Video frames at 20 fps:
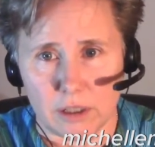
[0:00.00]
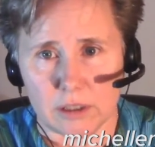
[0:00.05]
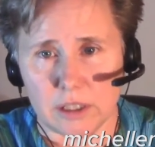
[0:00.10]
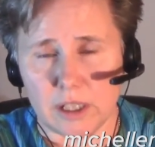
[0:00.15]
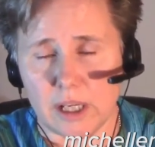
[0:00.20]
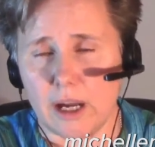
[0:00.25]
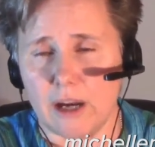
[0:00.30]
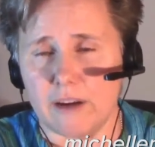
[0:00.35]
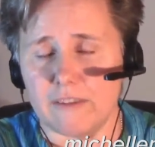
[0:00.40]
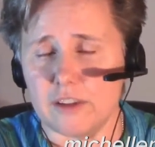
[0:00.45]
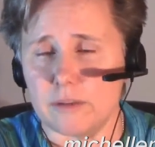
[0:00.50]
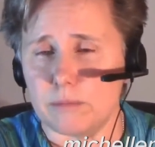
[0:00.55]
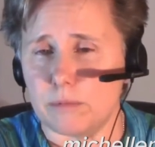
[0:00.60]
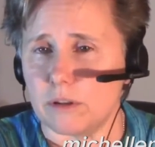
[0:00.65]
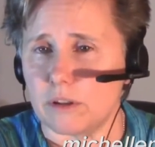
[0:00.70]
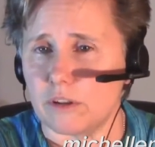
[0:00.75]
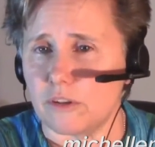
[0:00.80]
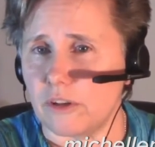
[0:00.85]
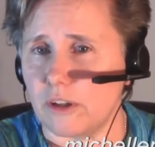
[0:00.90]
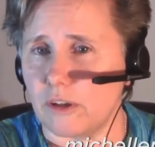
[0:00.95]
The average
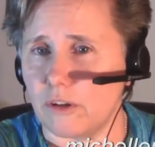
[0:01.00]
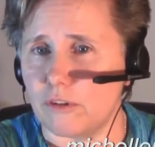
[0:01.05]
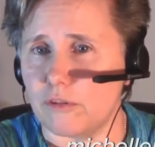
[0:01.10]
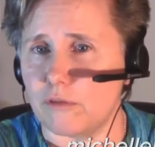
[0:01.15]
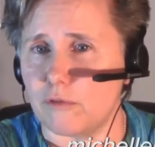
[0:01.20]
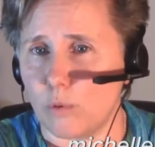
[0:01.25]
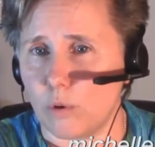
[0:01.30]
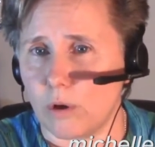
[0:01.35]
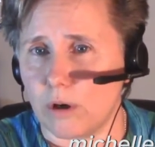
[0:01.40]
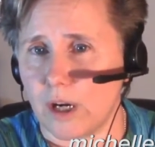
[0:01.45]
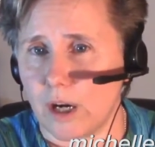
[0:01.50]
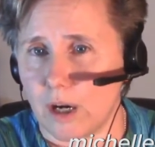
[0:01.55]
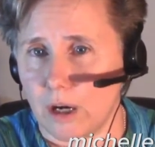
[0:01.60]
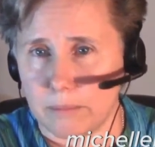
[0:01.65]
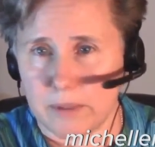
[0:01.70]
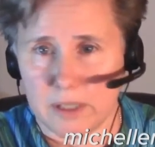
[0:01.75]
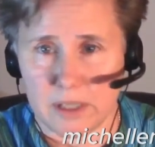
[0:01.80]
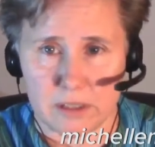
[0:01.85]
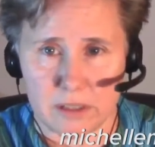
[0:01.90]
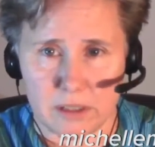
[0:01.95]
book sells 4
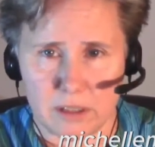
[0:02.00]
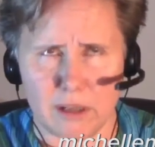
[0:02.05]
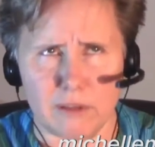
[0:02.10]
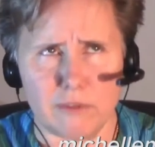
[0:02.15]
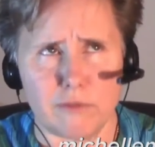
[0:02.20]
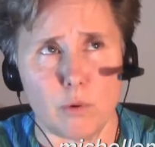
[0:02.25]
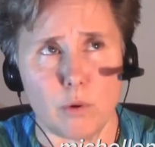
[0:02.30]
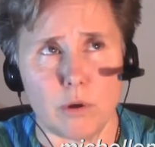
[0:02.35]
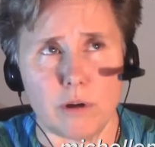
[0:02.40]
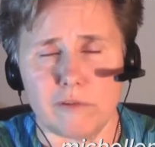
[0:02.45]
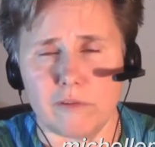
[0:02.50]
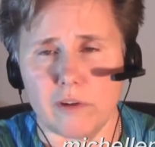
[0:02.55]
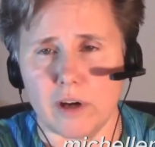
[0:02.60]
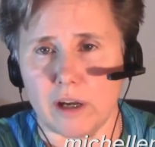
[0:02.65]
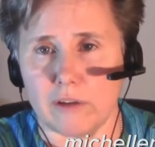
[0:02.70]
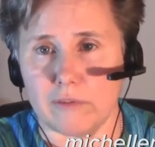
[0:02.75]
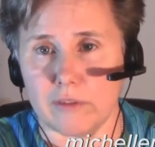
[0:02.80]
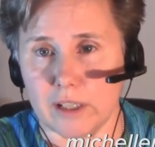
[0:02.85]
copies, 4 or 5,